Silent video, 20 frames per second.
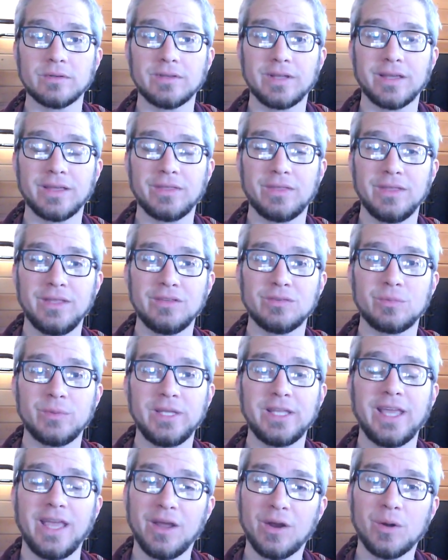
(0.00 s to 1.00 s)
like things we
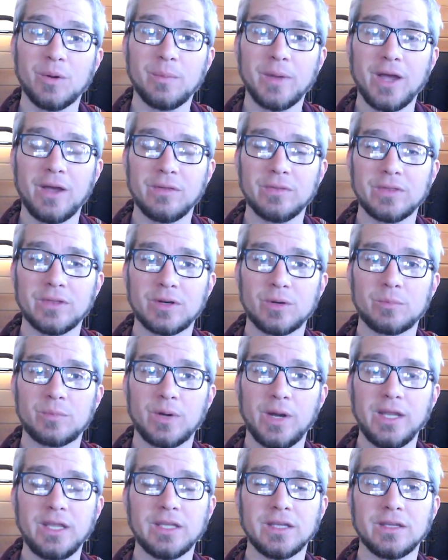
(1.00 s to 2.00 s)
care about that are
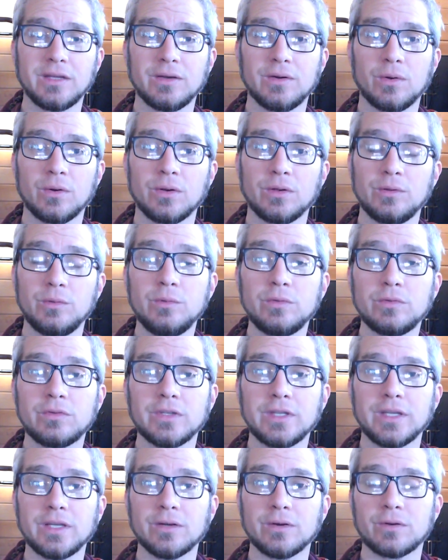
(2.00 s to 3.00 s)
breaking or
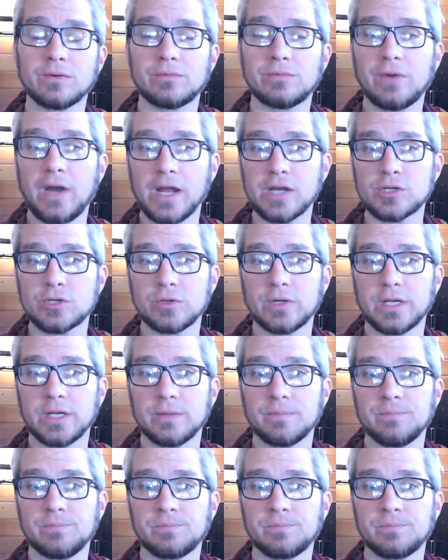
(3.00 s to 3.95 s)
losing or fracturing,